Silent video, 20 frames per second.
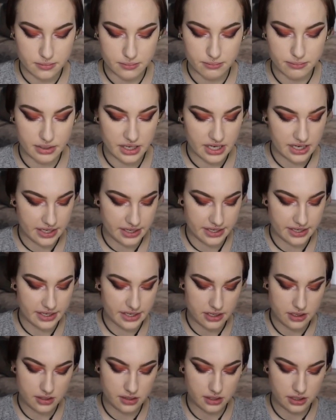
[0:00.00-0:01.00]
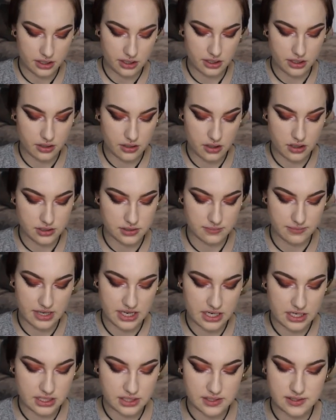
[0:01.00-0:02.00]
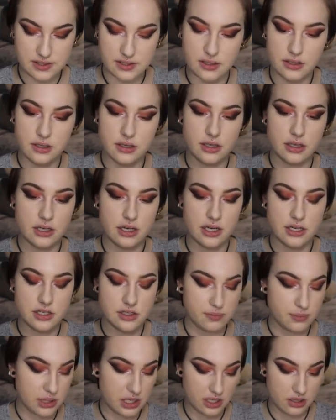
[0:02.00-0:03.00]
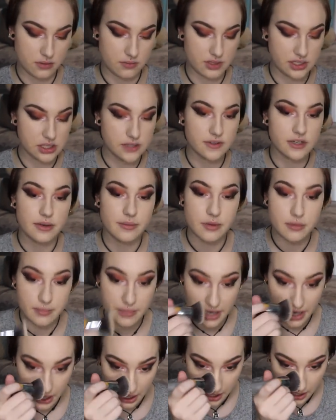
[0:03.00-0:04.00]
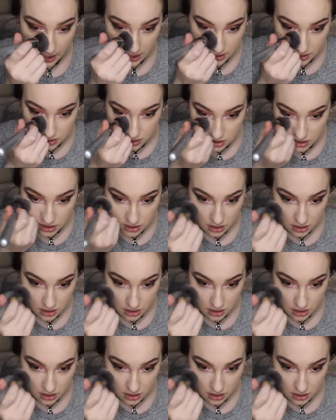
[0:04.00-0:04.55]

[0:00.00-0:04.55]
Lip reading: by It Cosmetics, and I just pick the rest of it up with my hand.